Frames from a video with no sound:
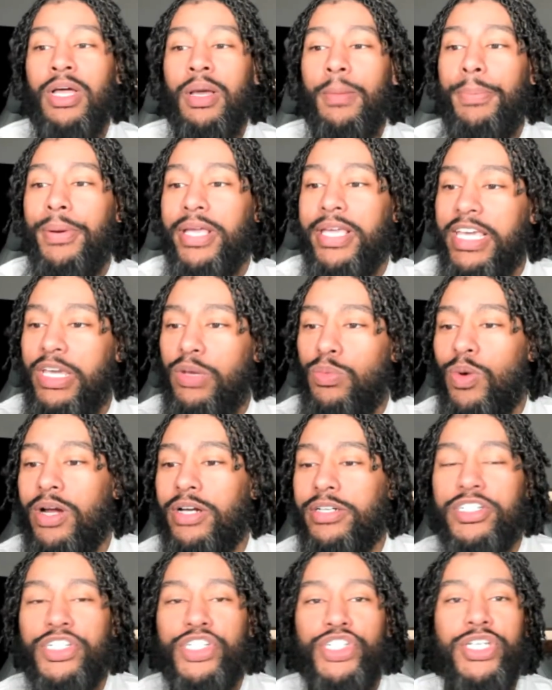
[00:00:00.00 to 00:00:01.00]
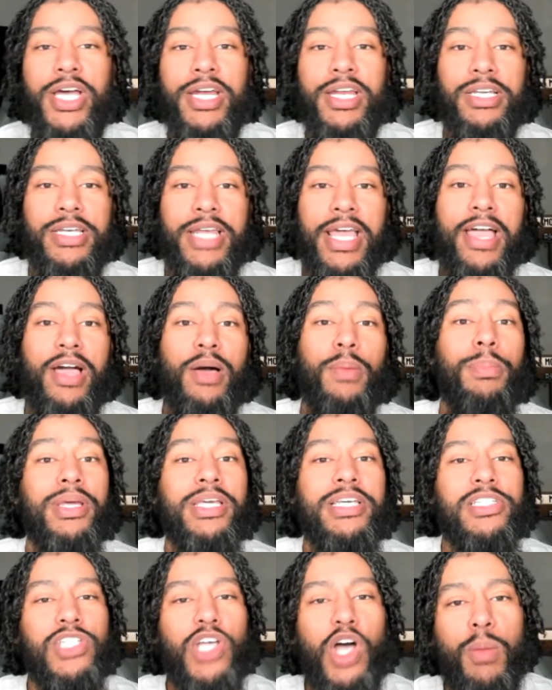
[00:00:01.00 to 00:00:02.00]
But he wanted to shut it down. But
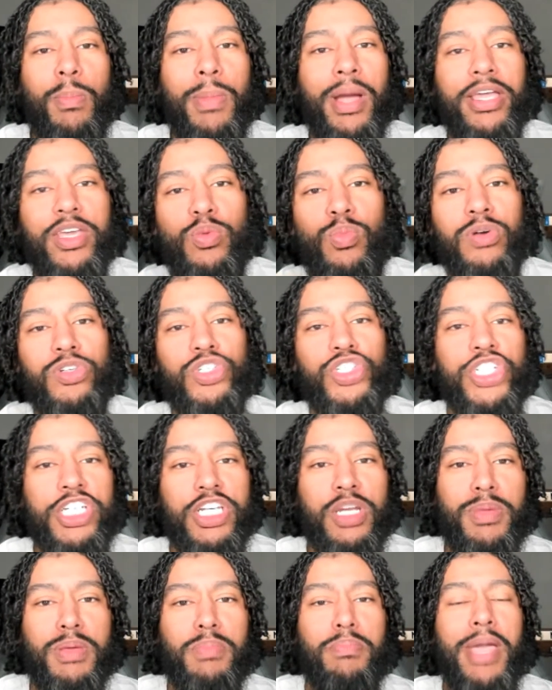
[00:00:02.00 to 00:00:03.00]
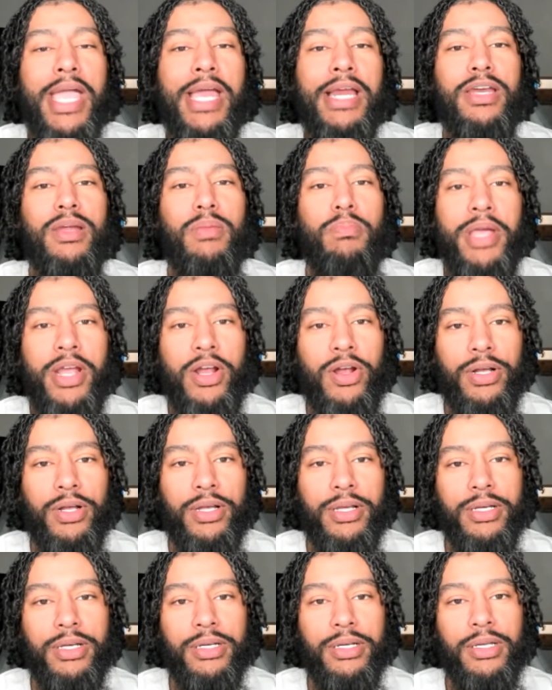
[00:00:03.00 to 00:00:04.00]
he's talking about he wants shit to be made in America.
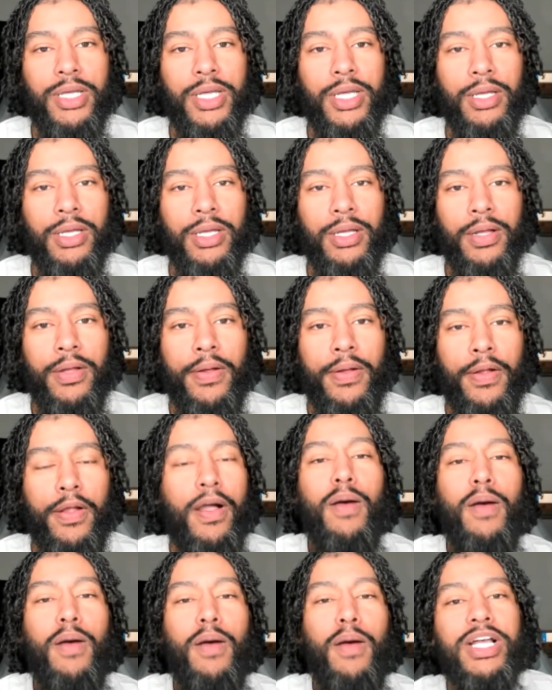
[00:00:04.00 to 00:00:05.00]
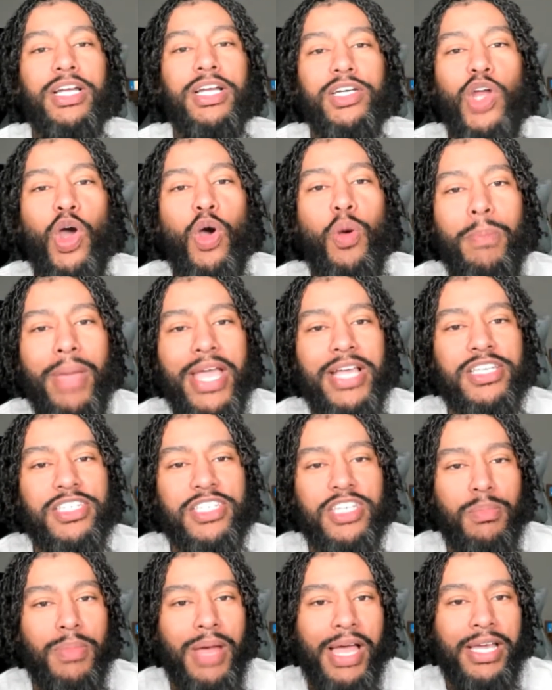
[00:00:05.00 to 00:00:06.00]
America
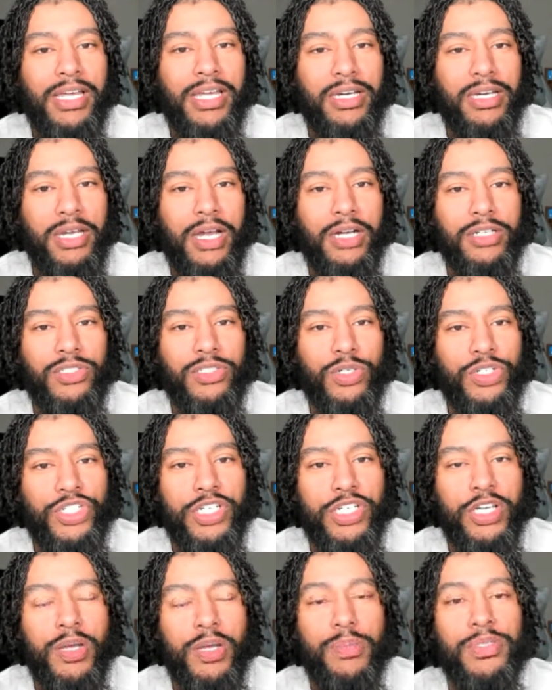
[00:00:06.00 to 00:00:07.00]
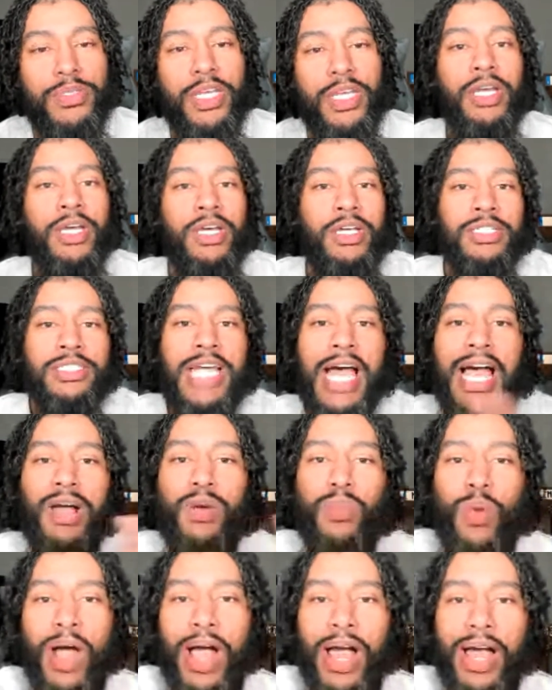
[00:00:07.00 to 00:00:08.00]
don't make semiconductor chips.
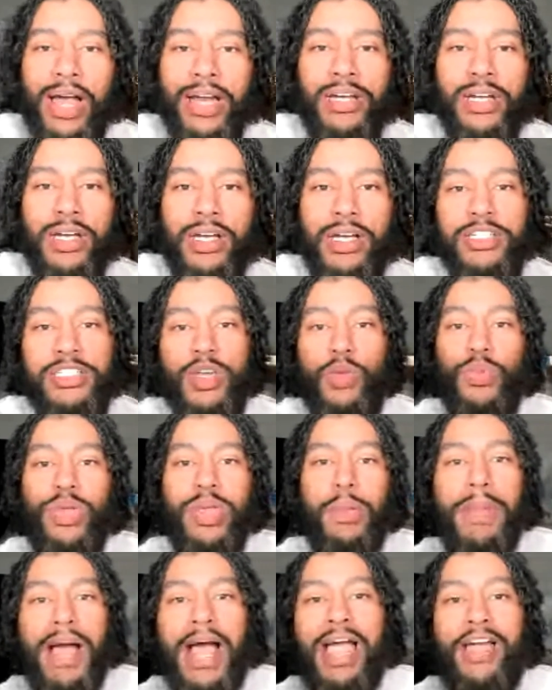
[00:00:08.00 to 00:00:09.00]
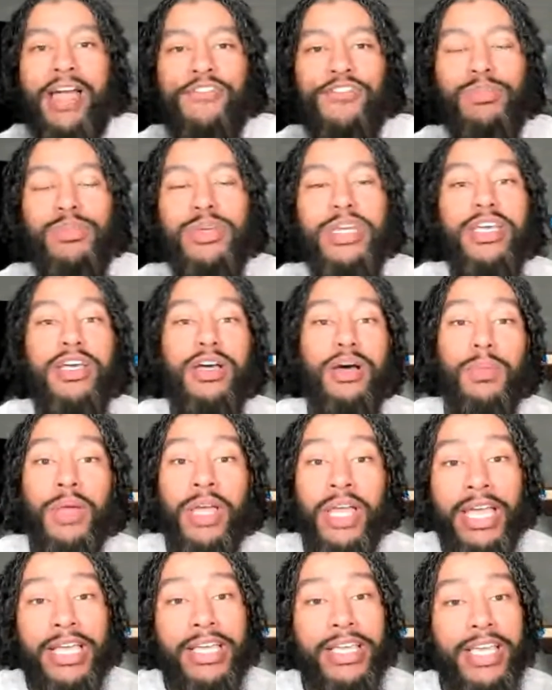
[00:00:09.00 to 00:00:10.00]
Taiwan does, and we buy from
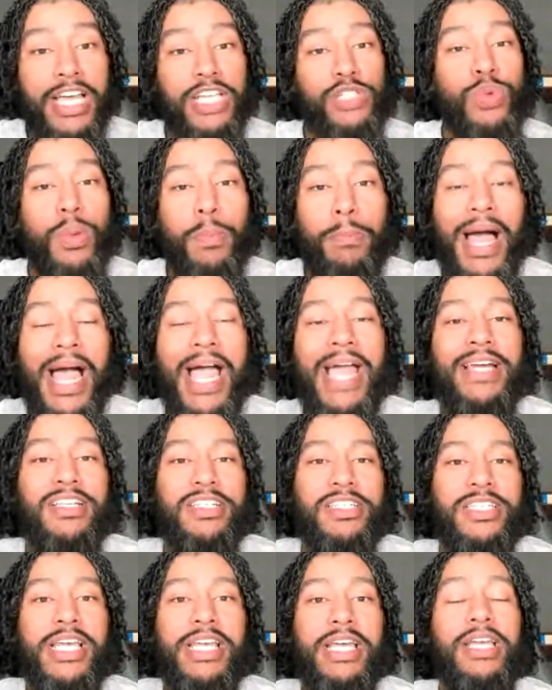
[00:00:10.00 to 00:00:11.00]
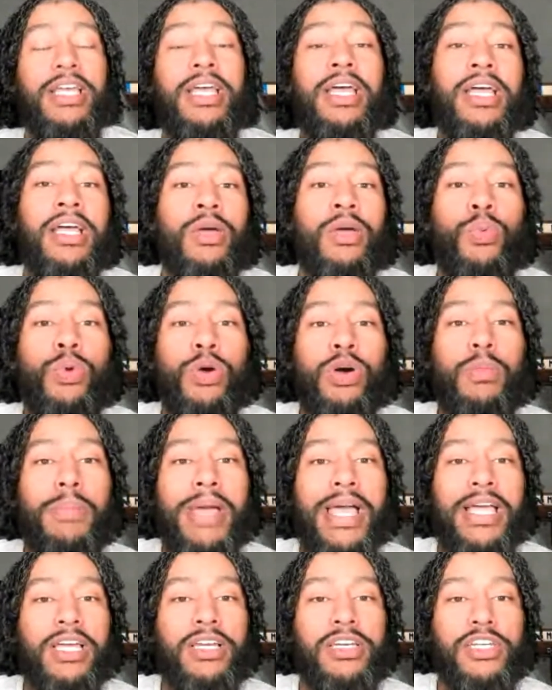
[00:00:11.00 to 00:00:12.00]
them. And guess what Biden said? We'll
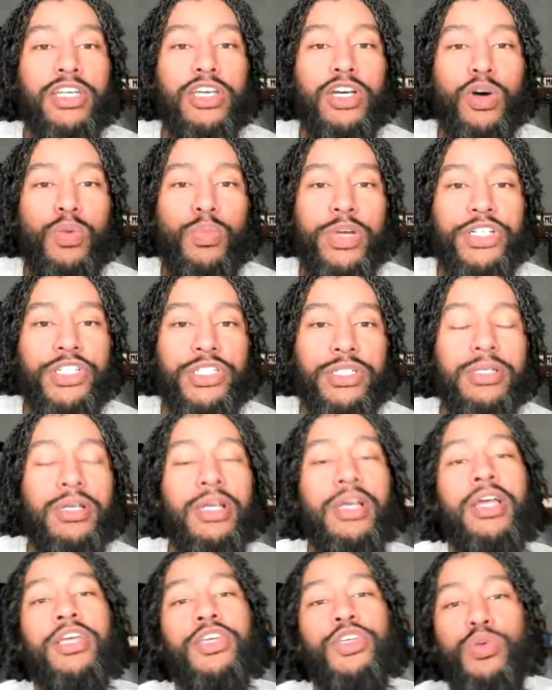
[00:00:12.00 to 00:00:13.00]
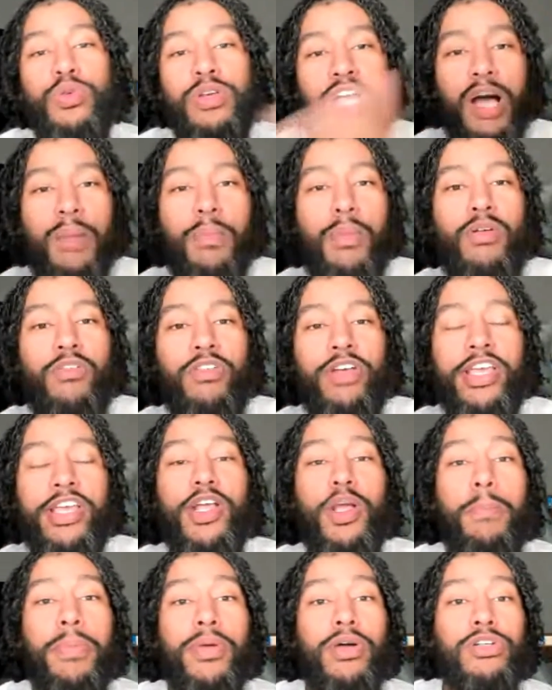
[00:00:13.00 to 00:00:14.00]
make a deal with you. You come over
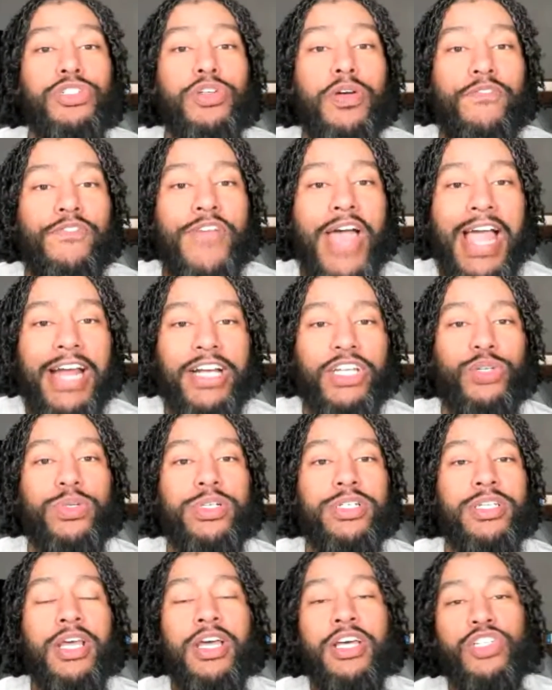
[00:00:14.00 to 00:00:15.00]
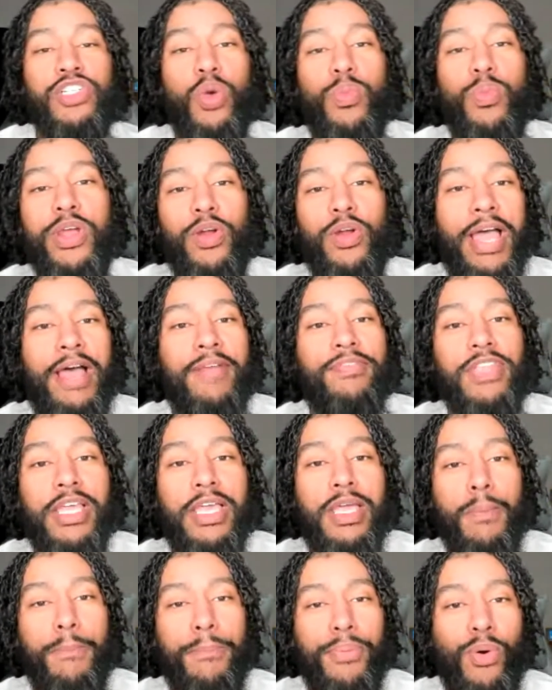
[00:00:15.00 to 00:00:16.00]
here, build your factories, so we don't have
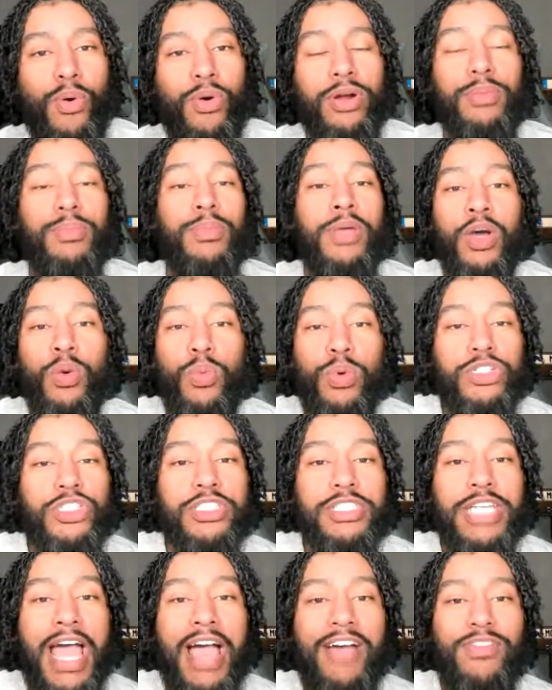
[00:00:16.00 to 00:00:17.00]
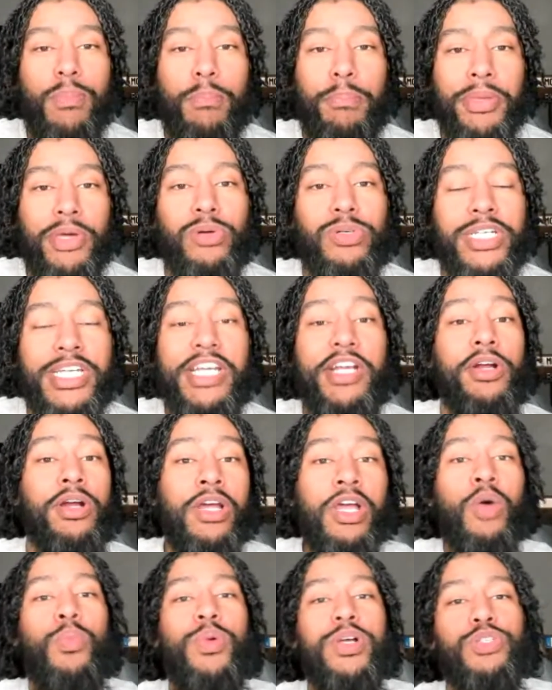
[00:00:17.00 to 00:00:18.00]
to import them. We'll just have them built here,
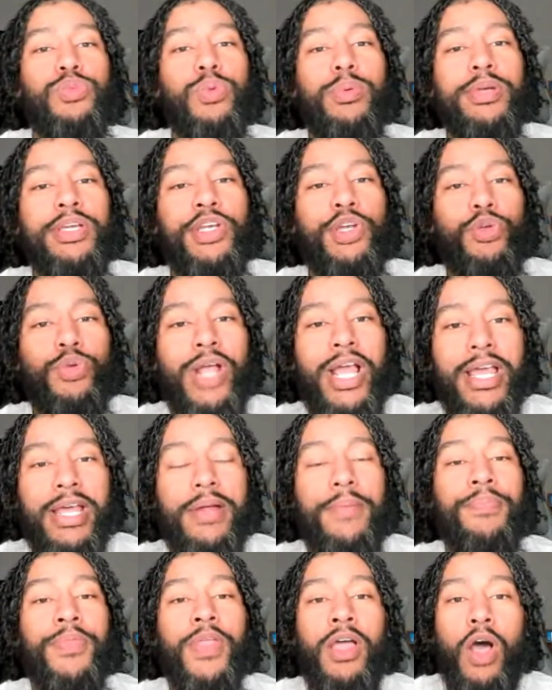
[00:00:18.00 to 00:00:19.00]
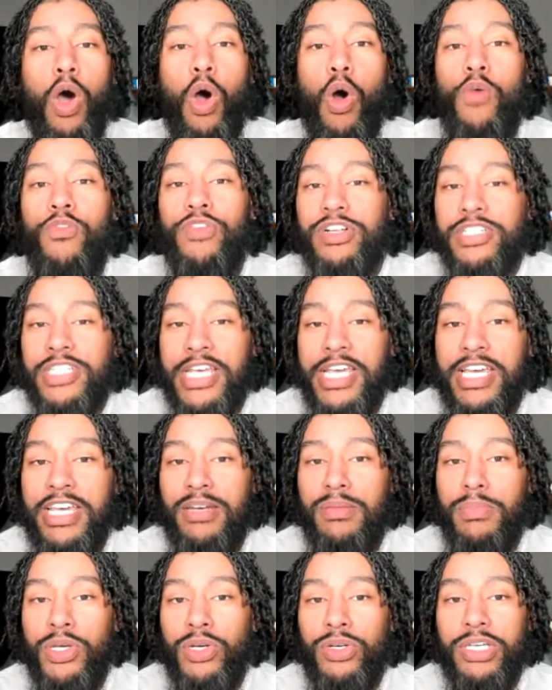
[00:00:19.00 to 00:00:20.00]
which will create over
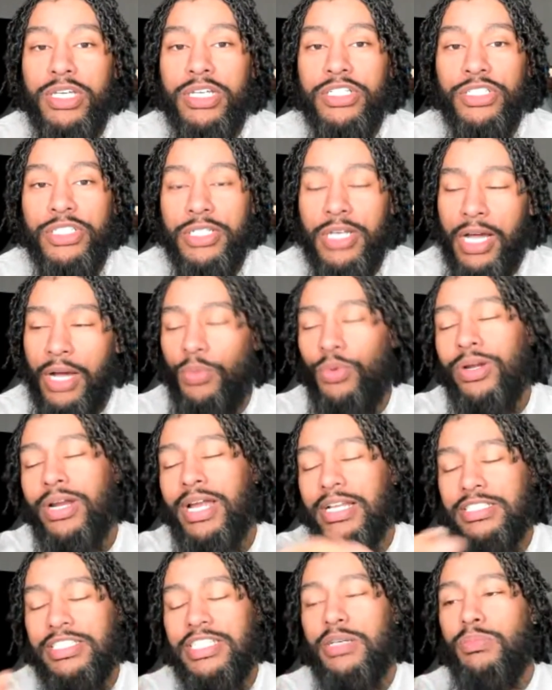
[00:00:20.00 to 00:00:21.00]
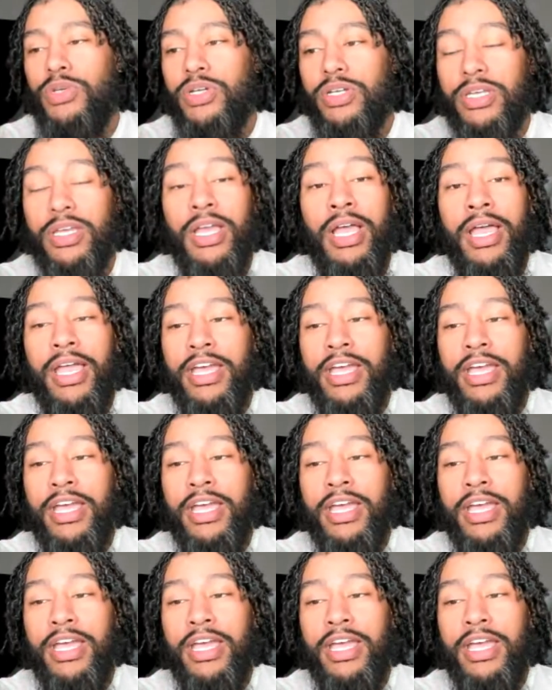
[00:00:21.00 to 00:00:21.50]
10 million. Well, not 10 million.